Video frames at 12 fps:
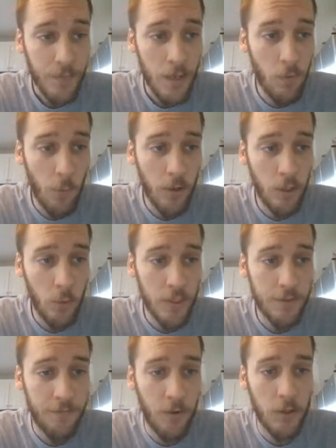What we're going to do
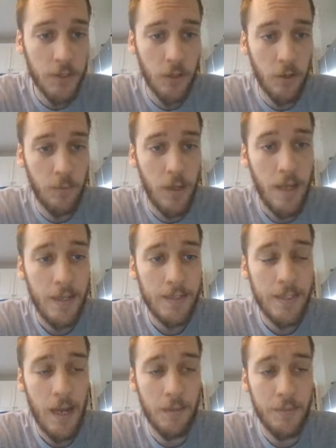is first term
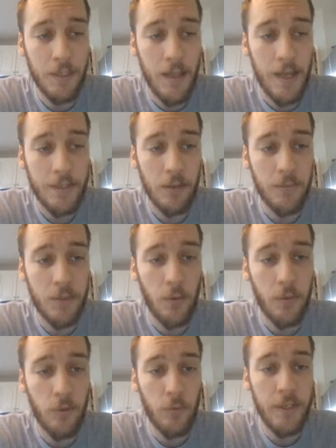times the last term.
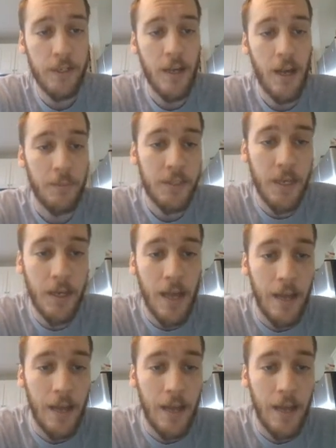So 3 times 10.